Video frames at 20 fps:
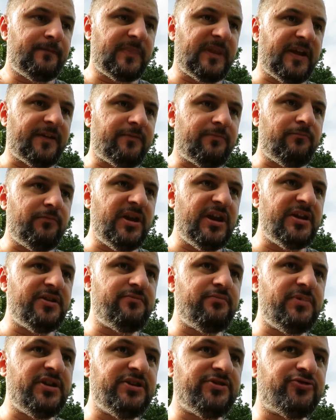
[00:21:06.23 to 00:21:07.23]
that
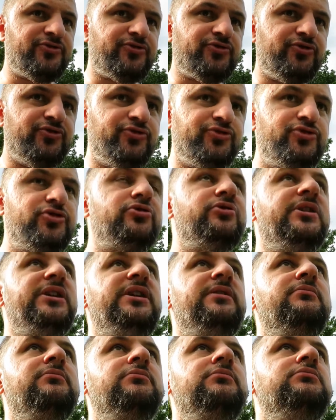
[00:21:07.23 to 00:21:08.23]
made me
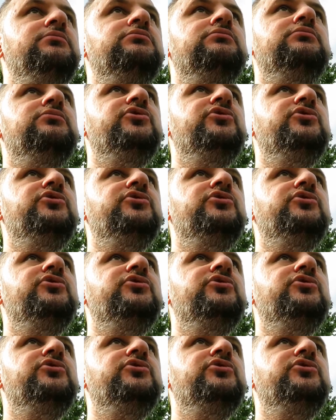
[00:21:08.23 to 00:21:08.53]
dream